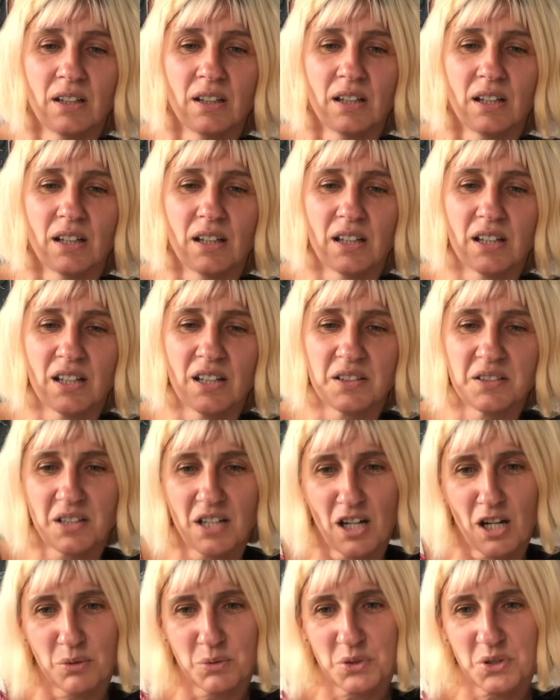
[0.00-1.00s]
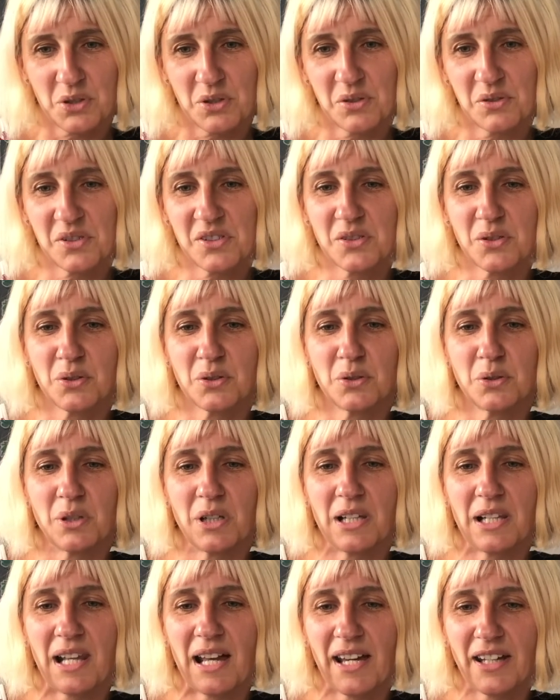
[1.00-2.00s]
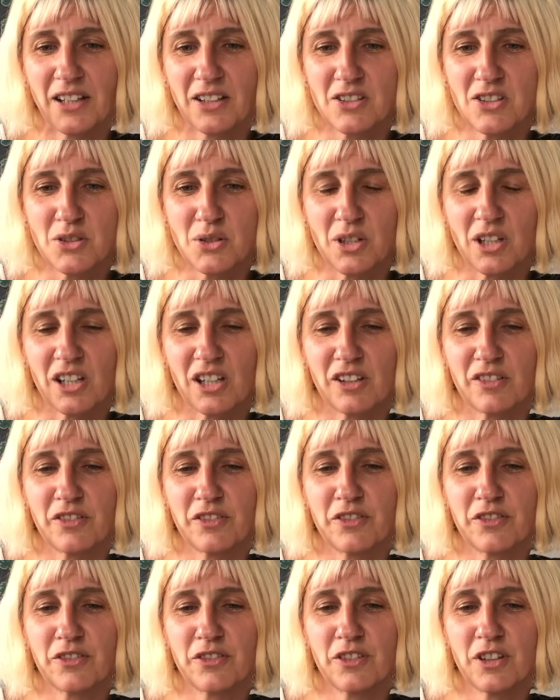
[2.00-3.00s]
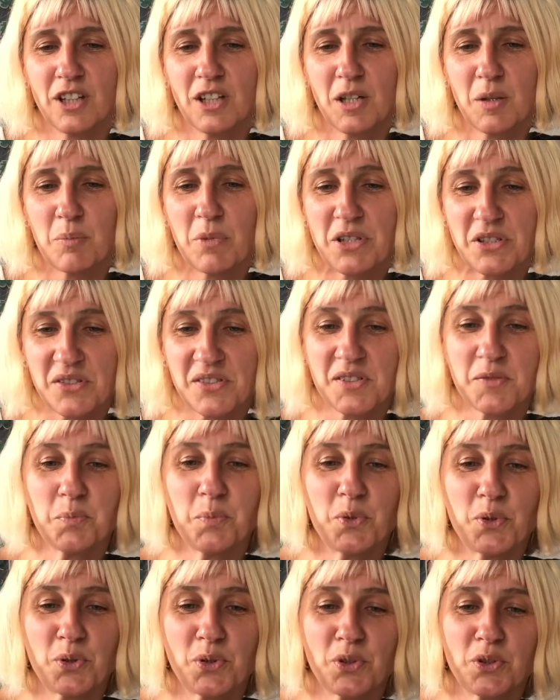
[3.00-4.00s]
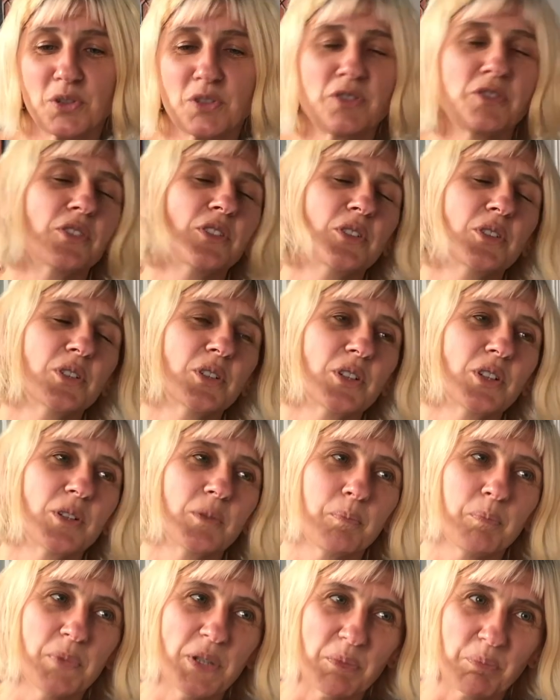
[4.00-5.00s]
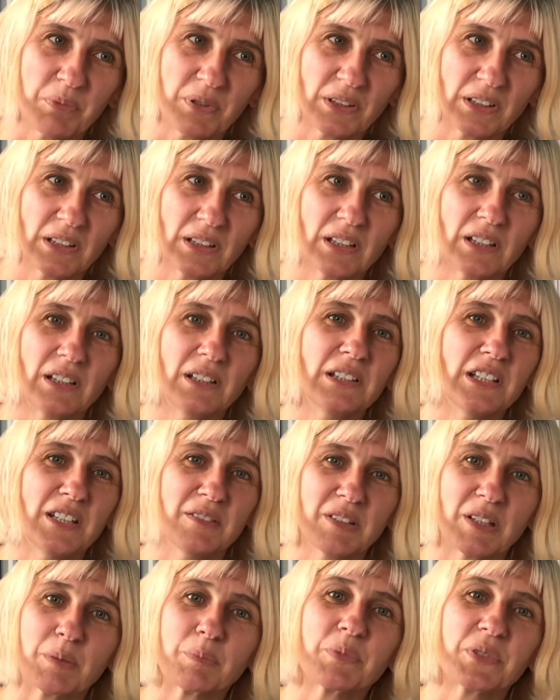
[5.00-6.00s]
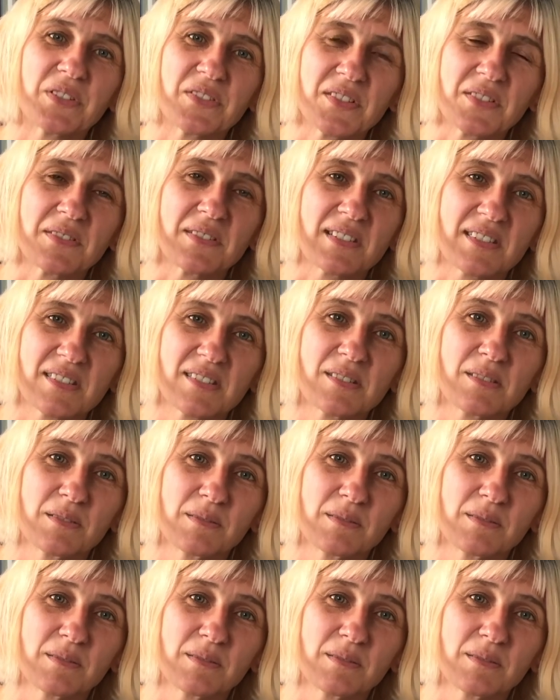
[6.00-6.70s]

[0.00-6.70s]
And I would also like to have better support for people leaving prisons.